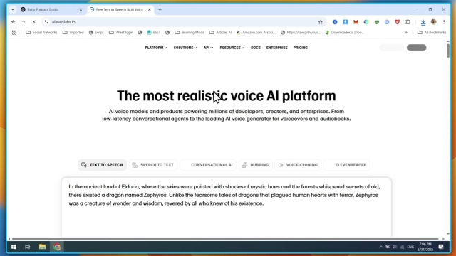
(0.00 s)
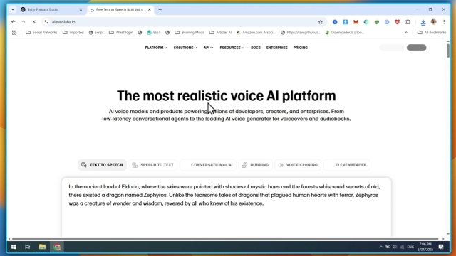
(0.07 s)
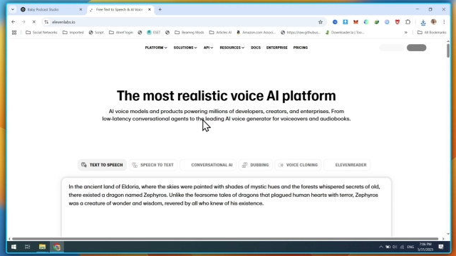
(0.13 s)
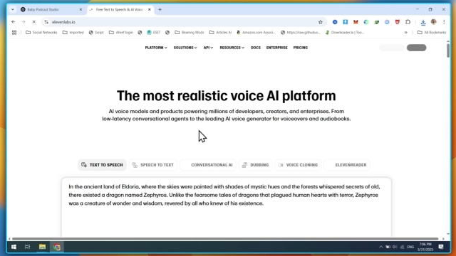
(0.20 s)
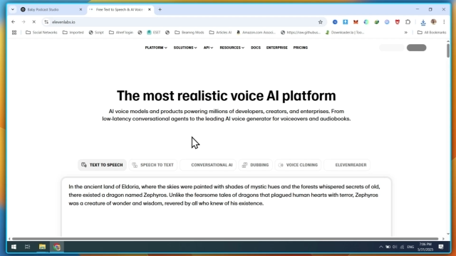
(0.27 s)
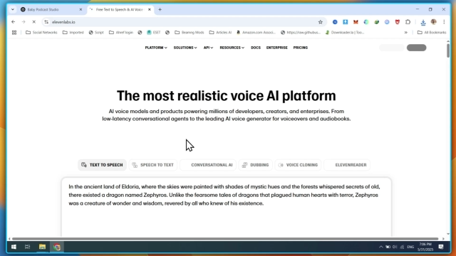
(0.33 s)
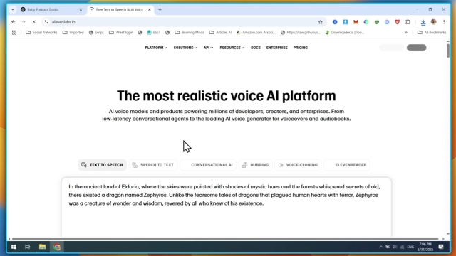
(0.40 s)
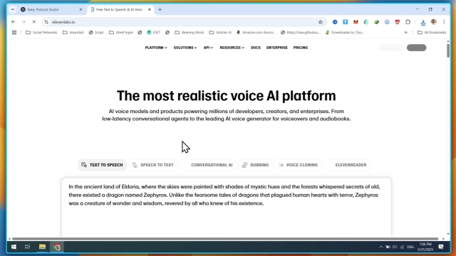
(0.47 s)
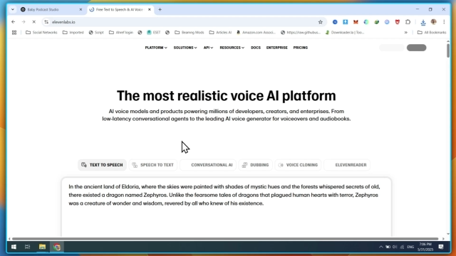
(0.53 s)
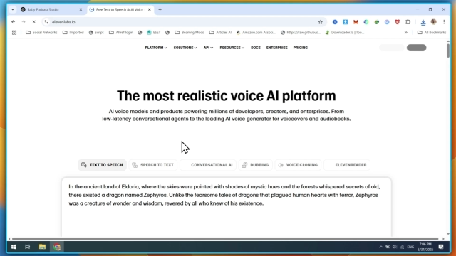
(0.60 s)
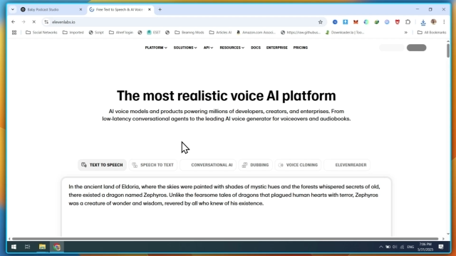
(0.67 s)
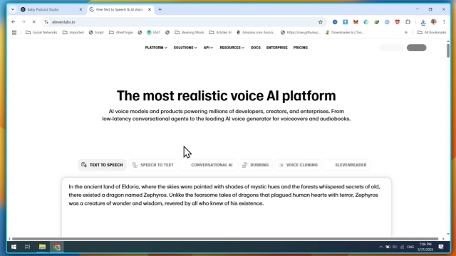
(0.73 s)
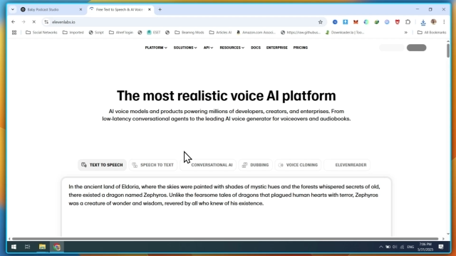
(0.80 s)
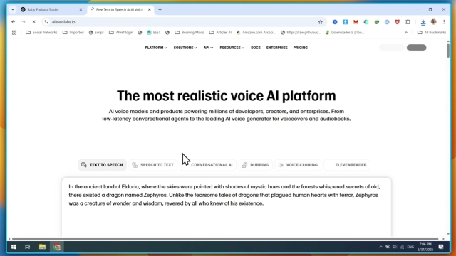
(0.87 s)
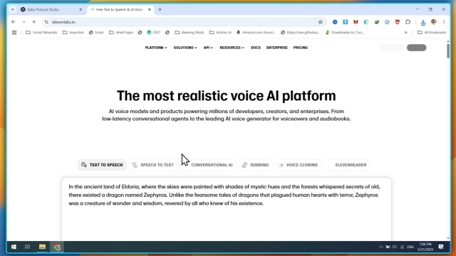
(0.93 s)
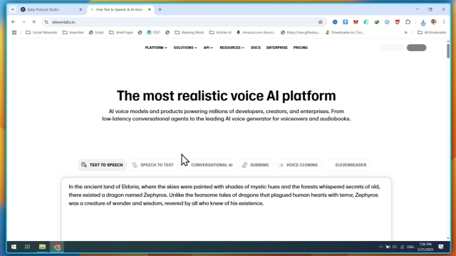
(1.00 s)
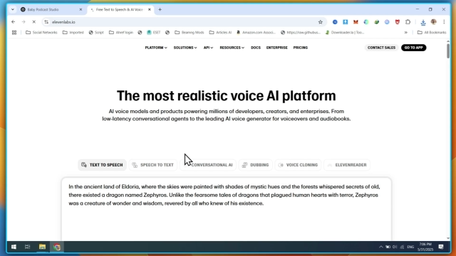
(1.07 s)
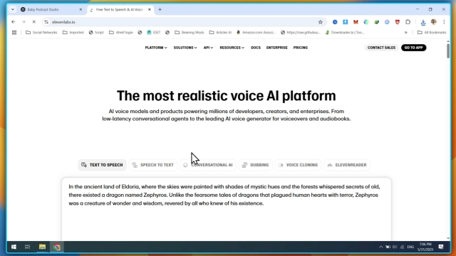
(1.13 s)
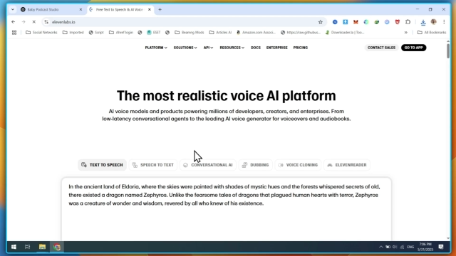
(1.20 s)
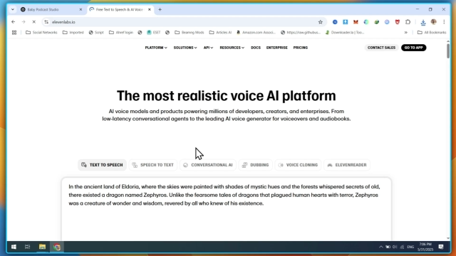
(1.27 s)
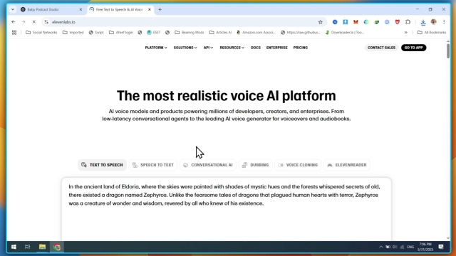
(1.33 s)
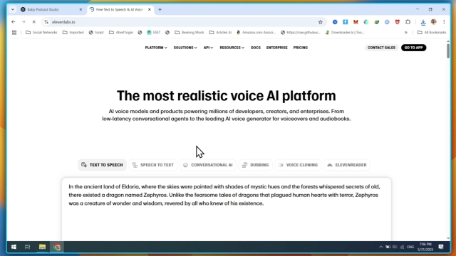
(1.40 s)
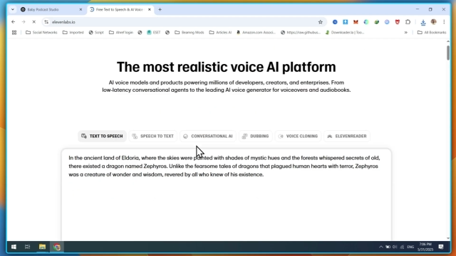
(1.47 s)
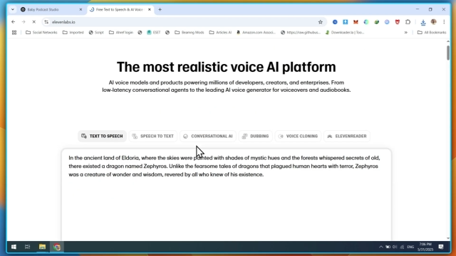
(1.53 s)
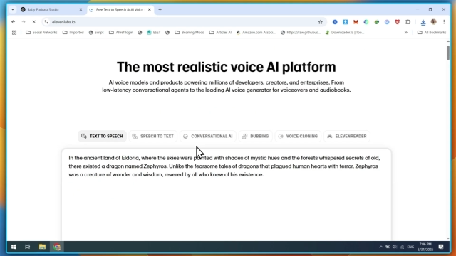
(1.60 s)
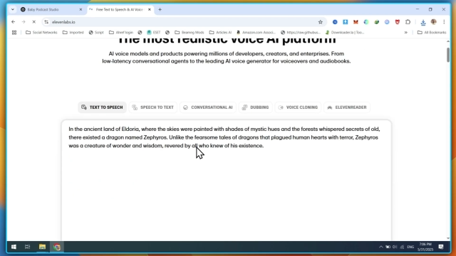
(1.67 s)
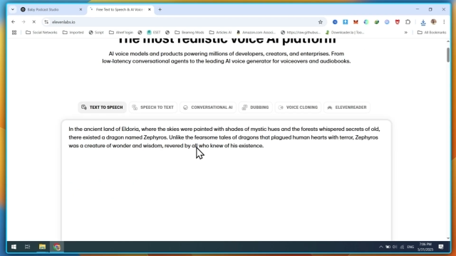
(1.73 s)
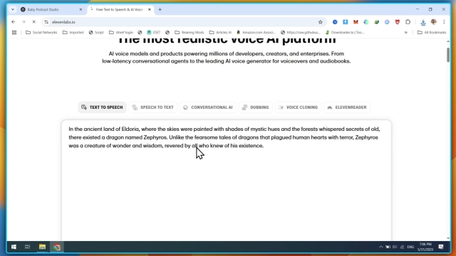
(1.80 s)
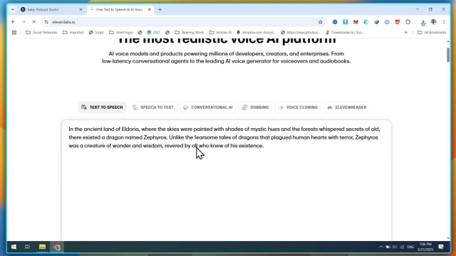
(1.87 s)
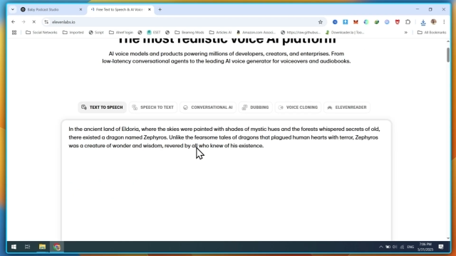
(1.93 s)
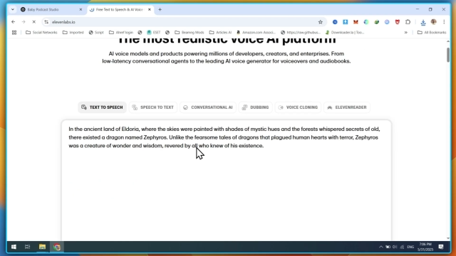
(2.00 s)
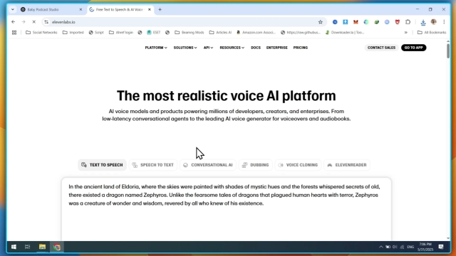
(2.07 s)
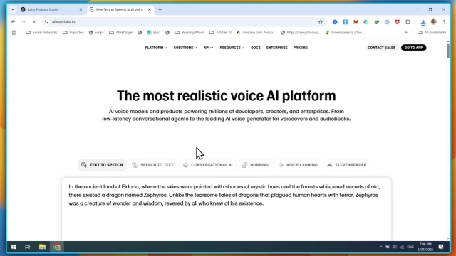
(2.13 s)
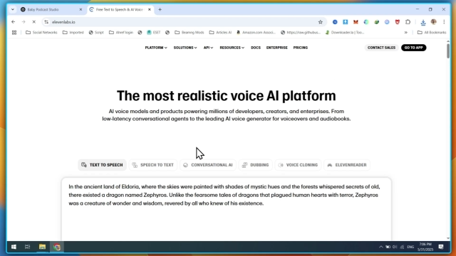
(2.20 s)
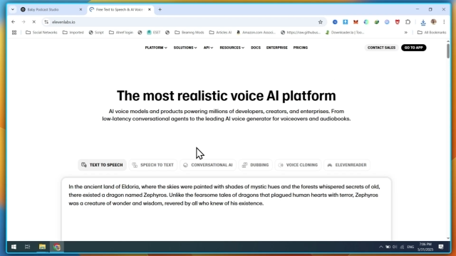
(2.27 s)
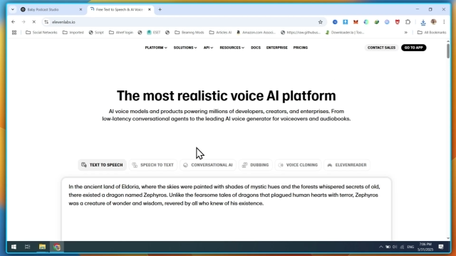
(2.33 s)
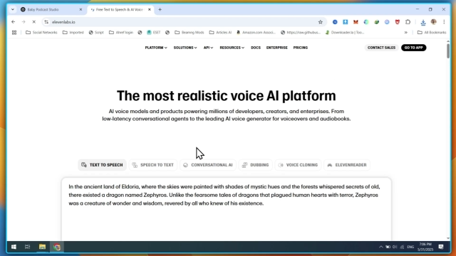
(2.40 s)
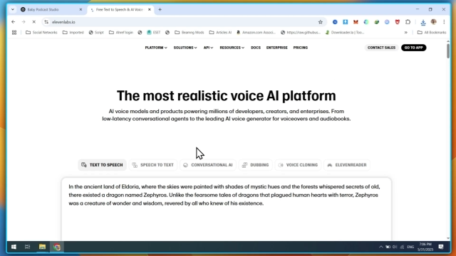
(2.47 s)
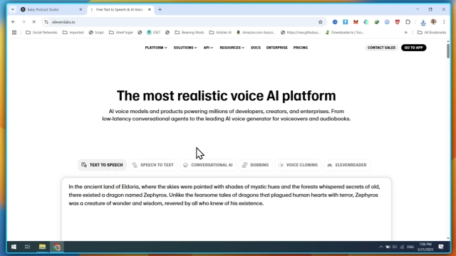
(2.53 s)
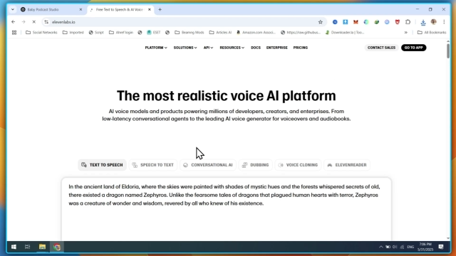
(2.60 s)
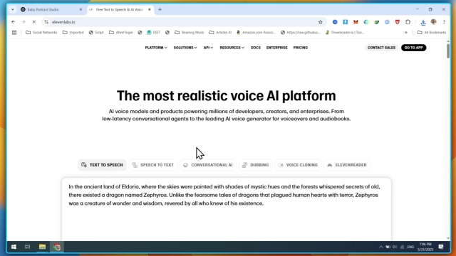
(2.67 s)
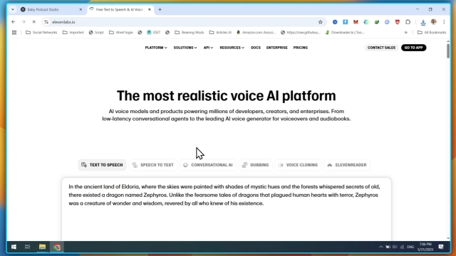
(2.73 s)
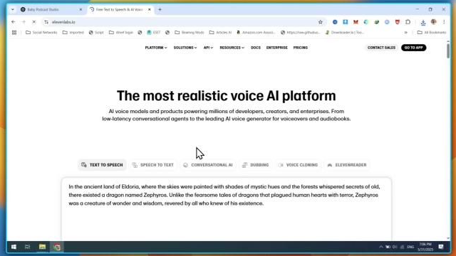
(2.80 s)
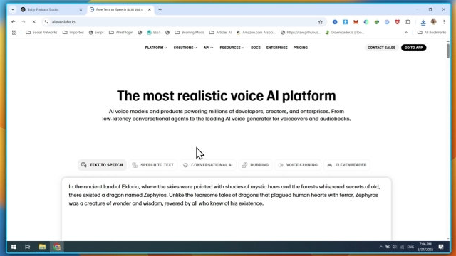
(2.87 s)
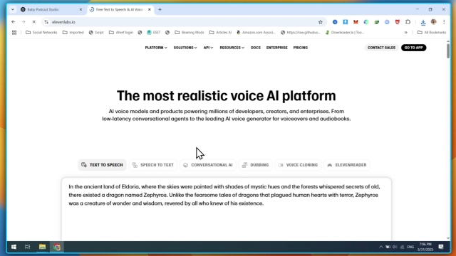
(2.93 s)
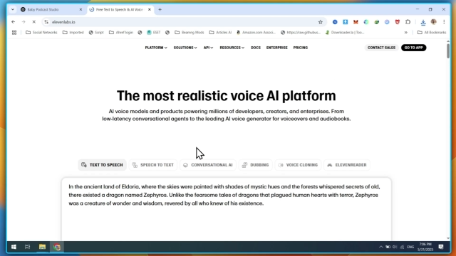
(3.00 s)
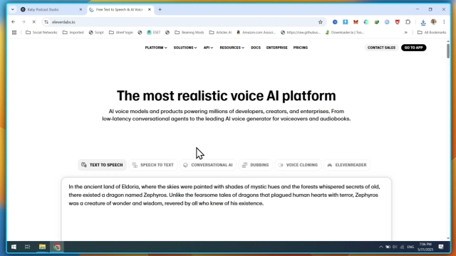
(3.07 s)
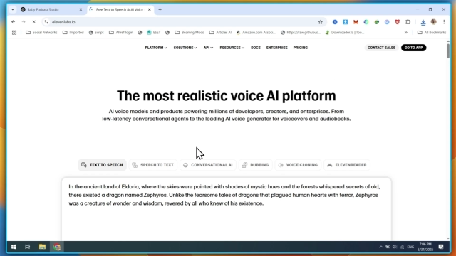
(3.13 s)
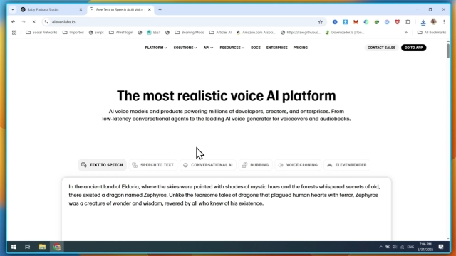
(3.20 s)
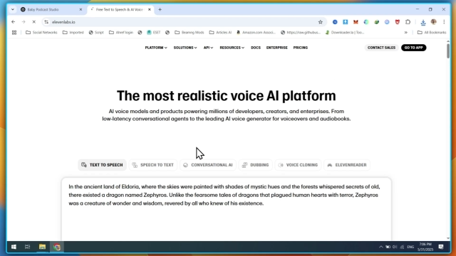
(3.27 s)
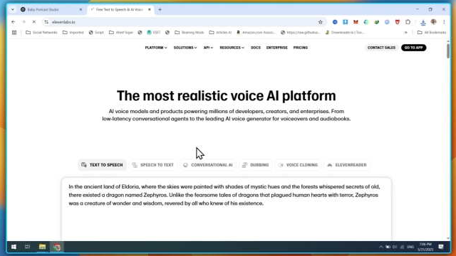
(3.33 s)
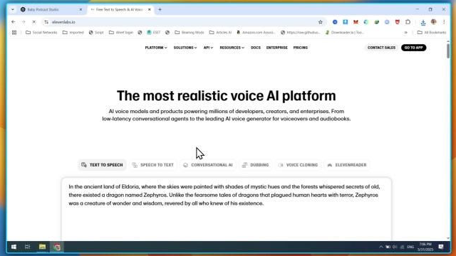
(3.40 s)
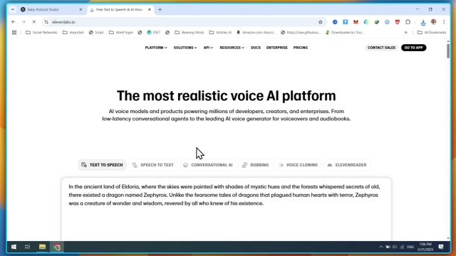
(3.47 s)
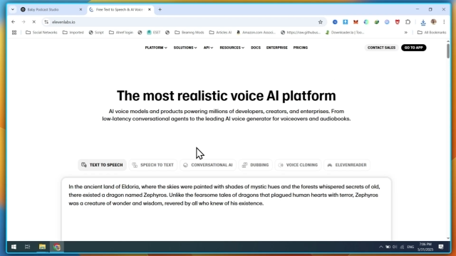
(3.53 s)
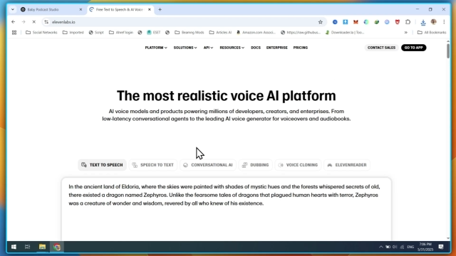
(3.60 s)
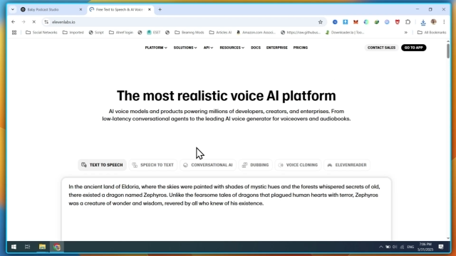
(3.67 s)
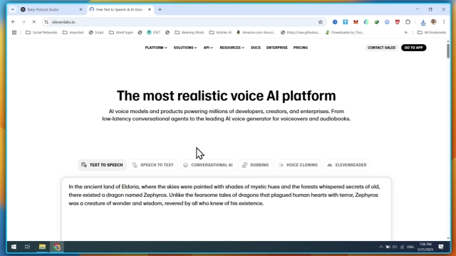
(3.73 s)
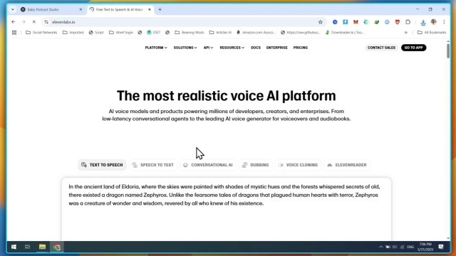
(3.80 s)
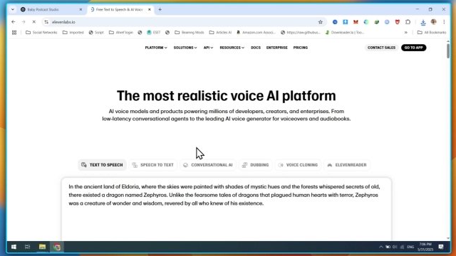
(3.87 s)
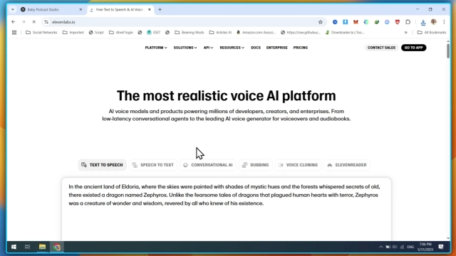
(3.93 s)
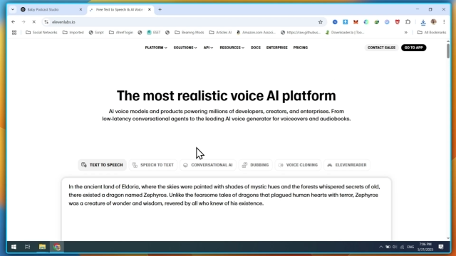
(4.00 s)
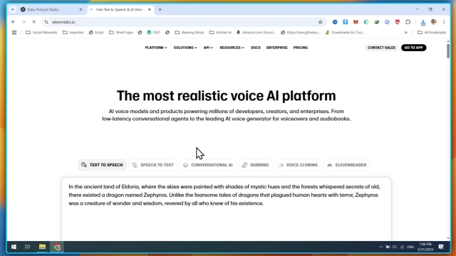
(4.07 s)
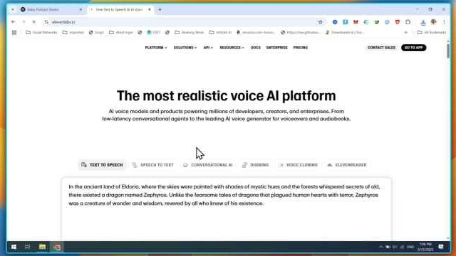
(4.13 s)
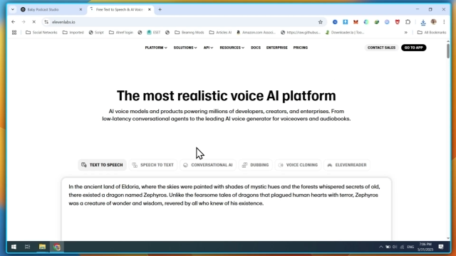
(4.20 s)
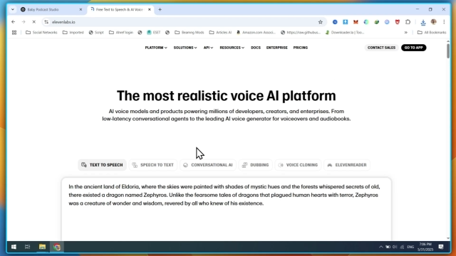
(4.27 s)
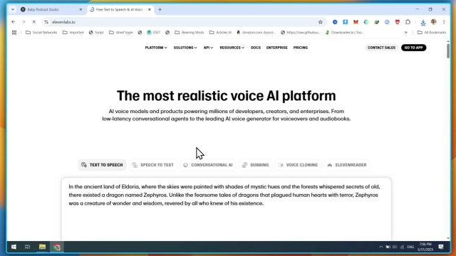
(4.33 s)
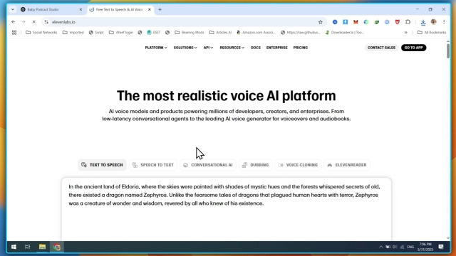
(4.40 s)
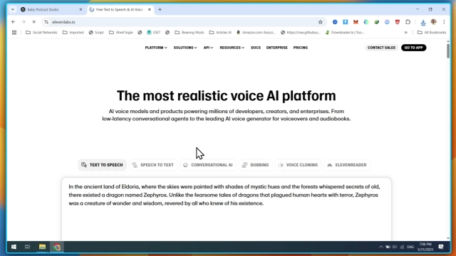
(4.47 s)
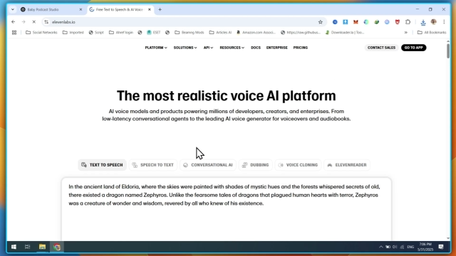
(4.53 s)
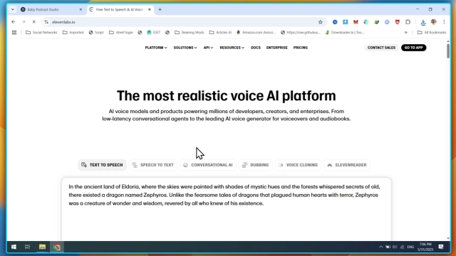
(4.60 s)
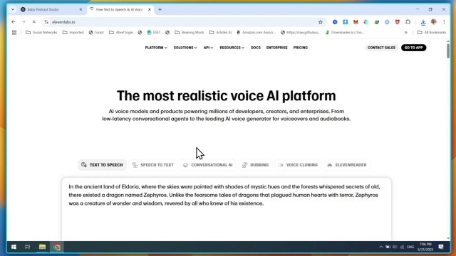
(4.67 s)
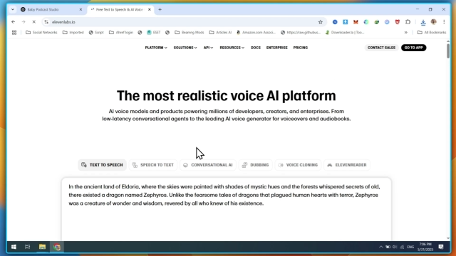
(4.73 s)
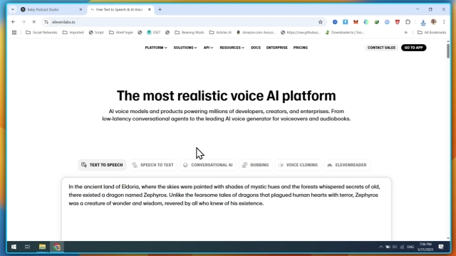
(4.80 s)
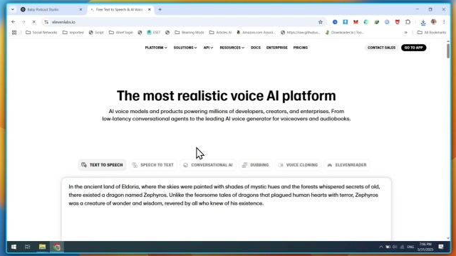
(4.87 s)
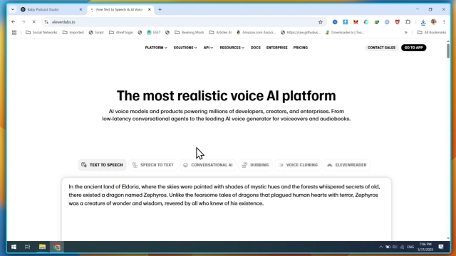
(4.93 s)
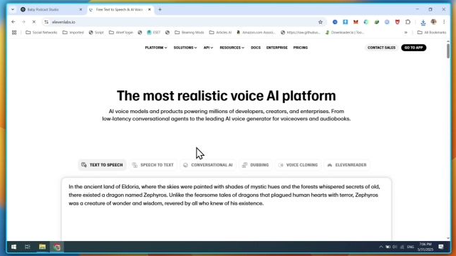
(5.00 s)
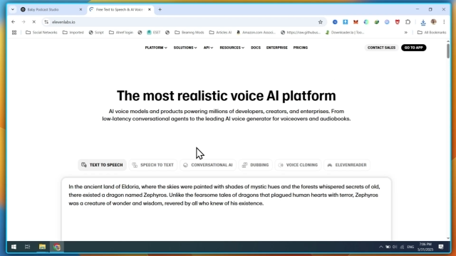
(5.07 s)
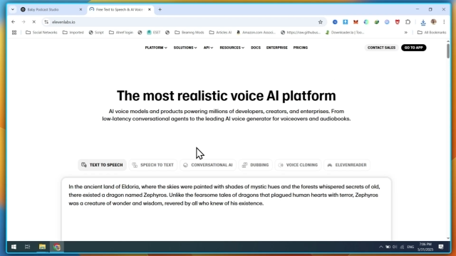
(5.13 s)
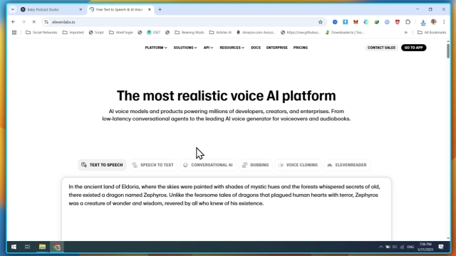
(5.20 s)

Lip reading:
Nobody's mouth can be seen.